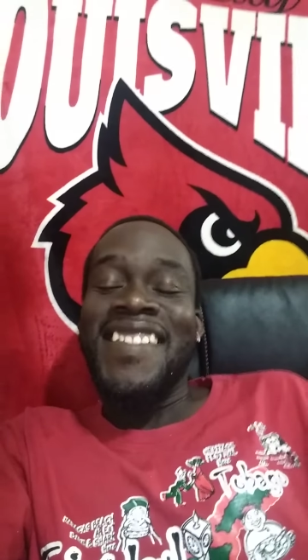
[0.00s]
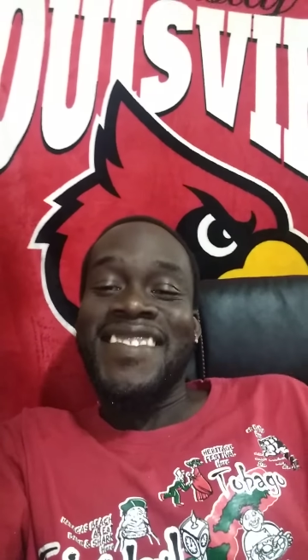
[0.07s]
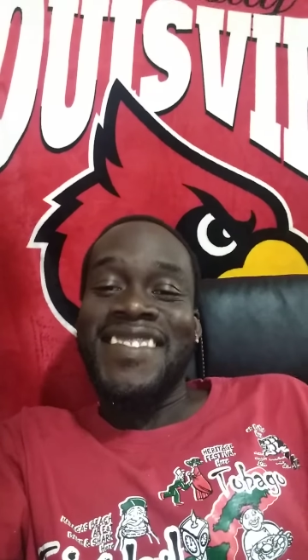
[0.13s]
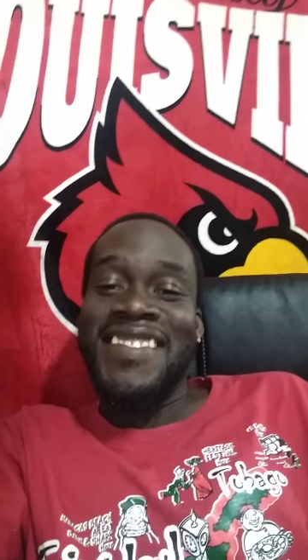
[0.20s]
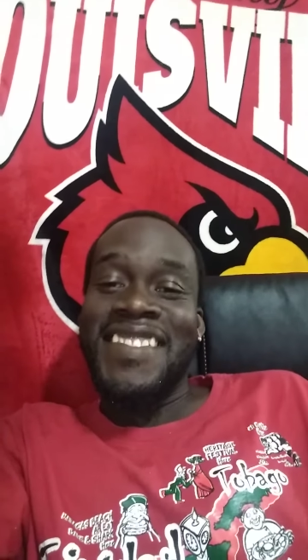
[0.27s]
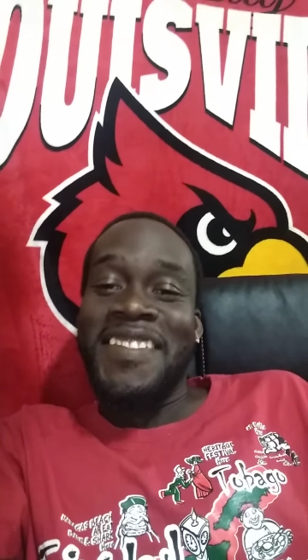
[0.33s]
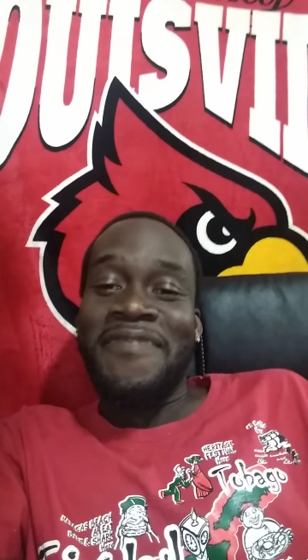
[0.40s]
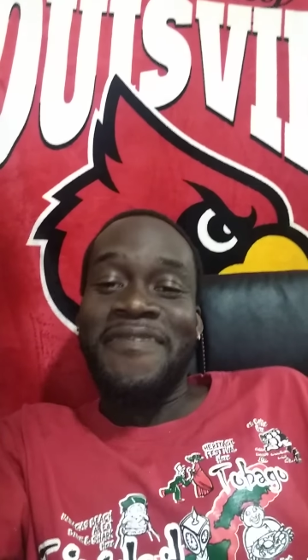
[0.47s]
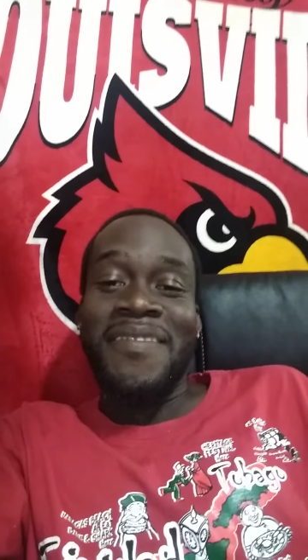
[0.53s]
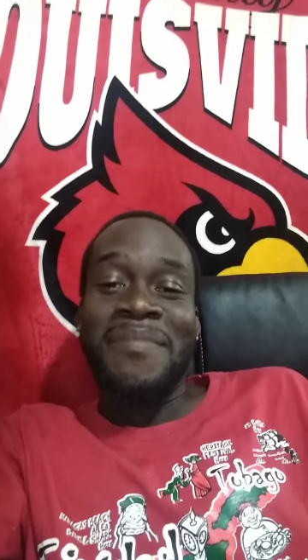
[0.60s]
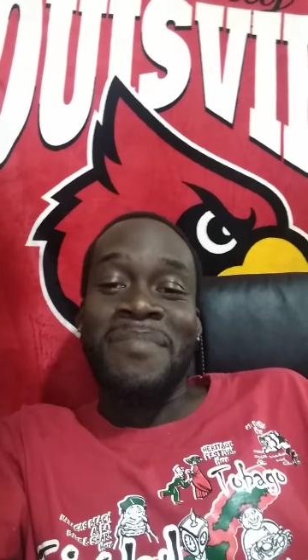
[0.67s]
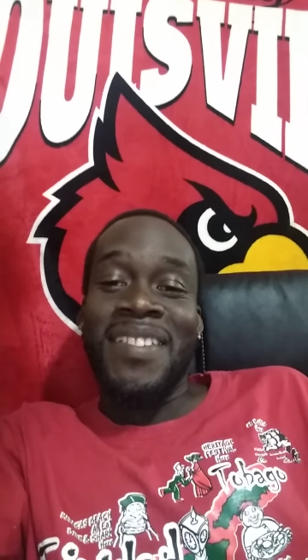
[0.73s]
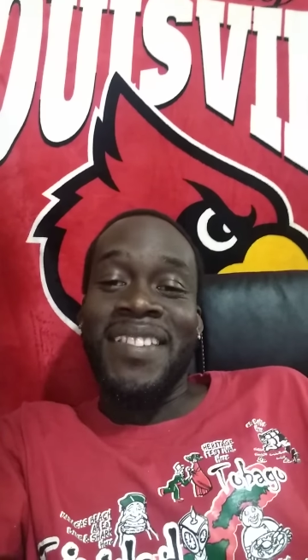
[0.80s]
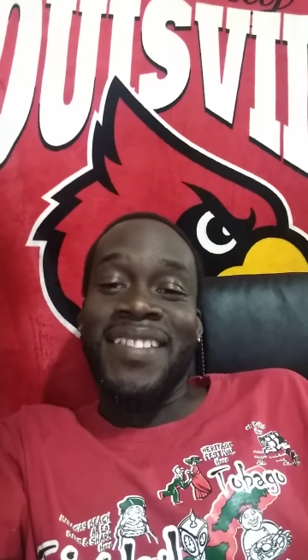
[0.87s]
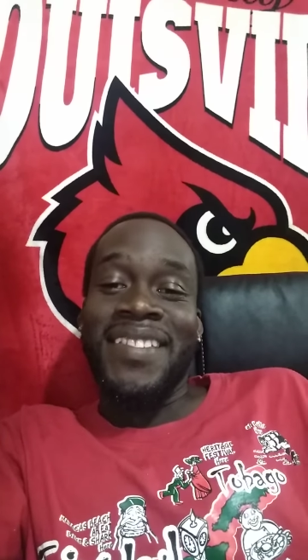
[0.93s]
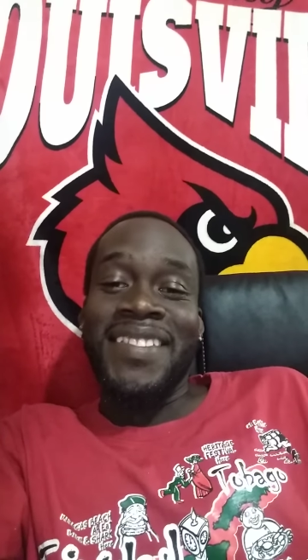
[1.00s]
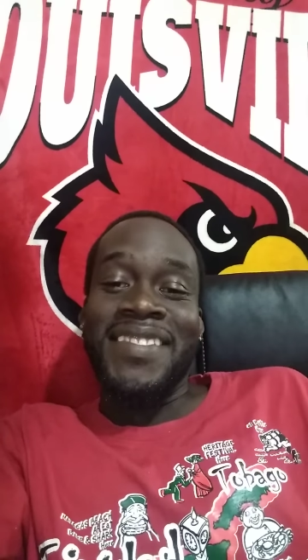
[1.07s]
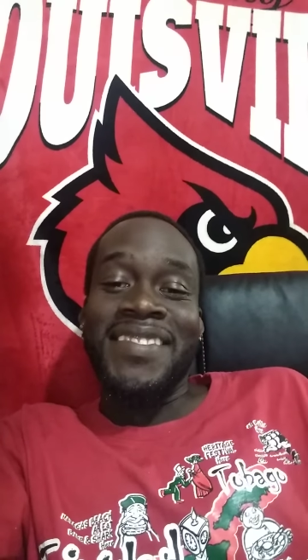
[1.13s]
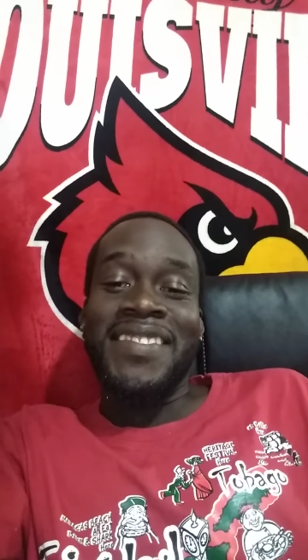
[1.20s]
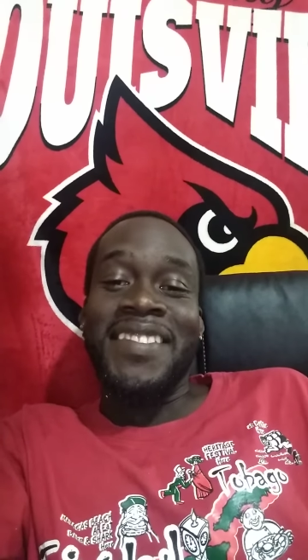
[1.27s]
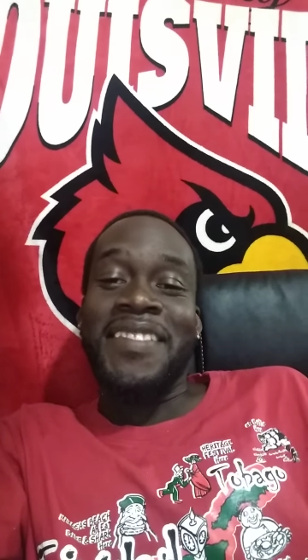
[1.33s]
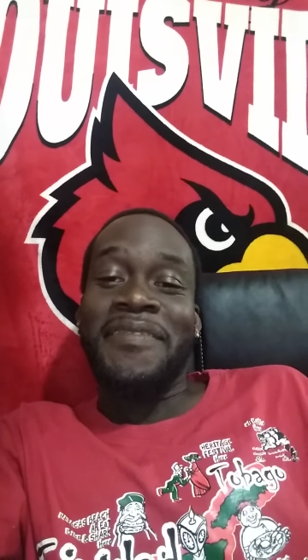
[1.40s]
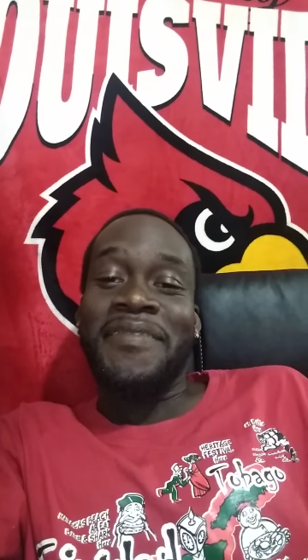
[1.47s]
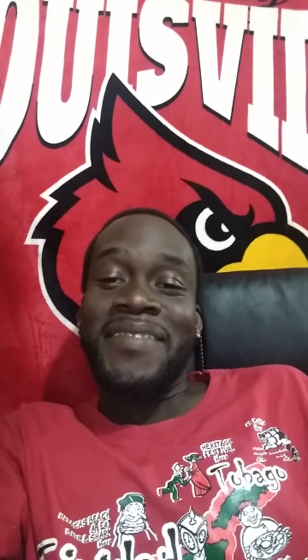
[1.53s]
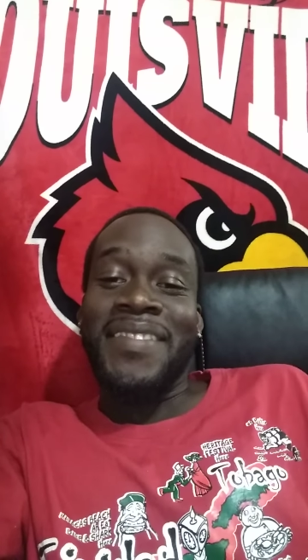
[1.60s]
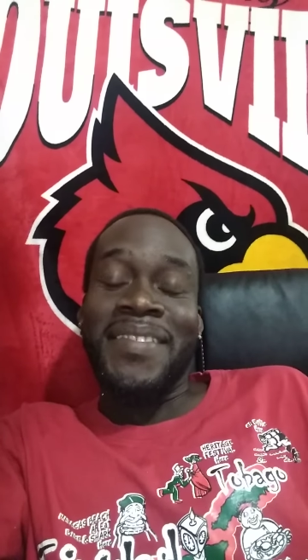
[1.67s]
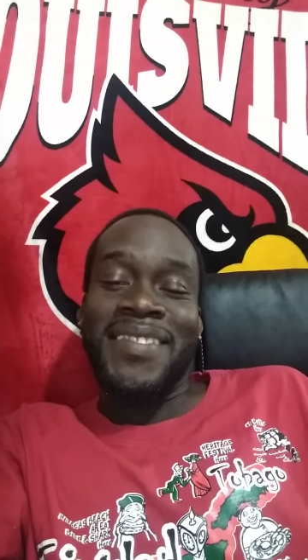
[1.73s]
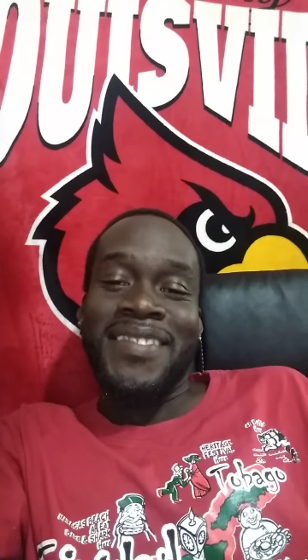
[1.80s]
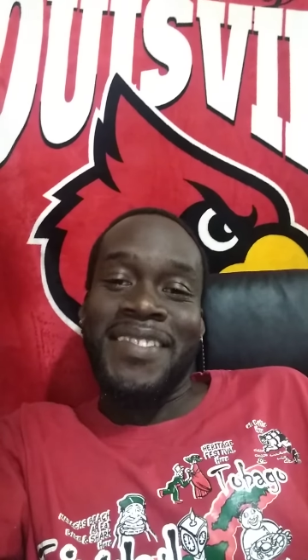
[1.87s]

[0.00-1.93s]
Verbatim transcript: it's different, man. It's different.